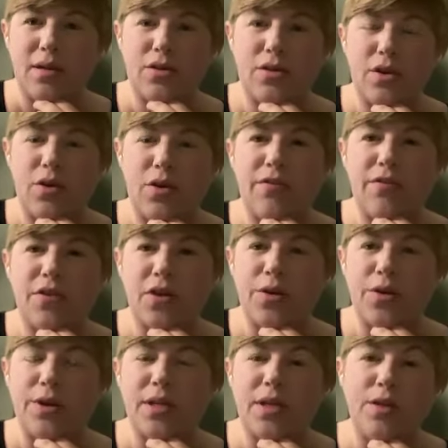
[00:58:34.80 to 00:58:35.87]
Yep. So if you're
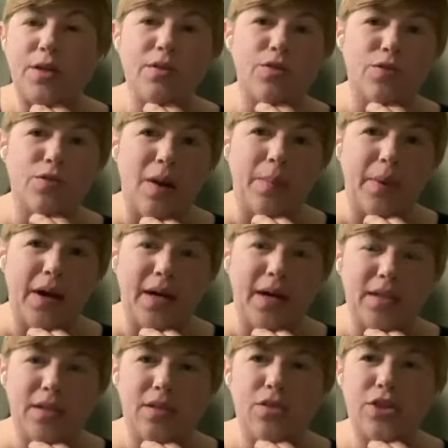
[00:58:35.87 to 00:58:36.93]
going to use a drop
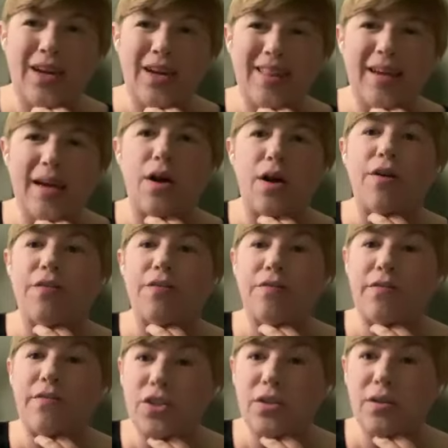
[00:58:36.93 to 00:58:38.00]
box, check that
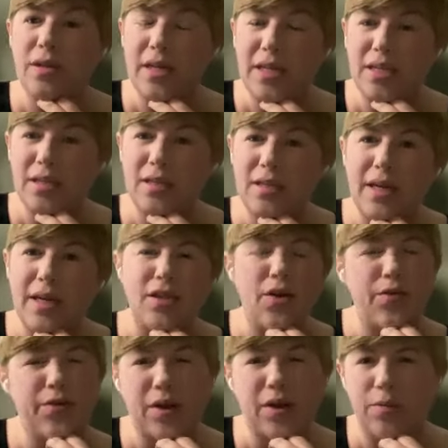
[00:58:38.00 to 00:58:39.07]
official list. I
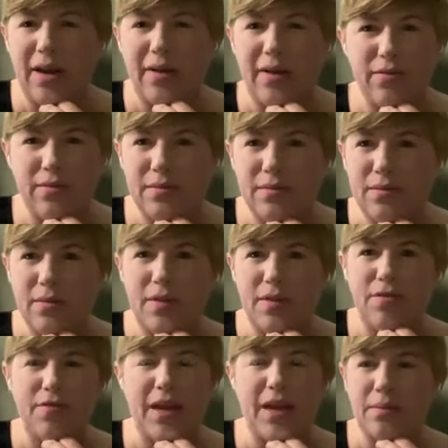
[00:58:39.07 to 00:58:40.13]
don't think we have a
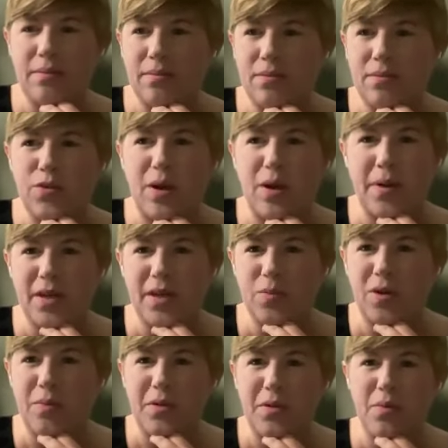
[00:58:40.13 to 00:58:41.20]
fake drop box
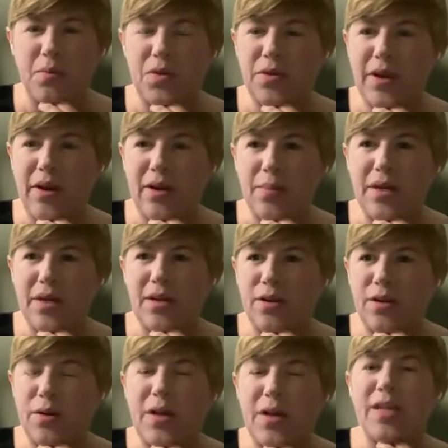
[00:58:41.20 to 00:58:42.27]
problem here in Butte County, but
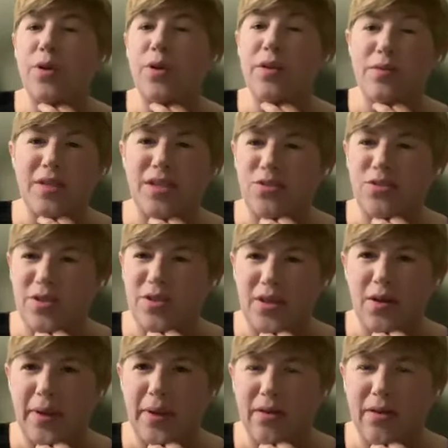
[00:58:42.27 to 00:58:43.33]
it's one of those things you just
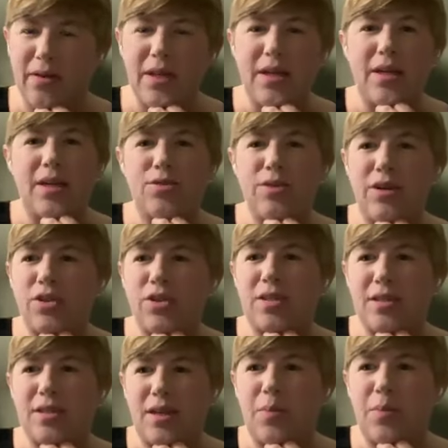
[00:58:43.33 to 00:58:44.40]
hear about. So I
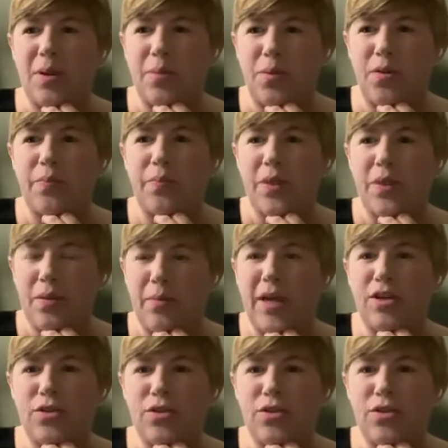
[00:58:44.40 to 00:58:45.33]
just tell people, make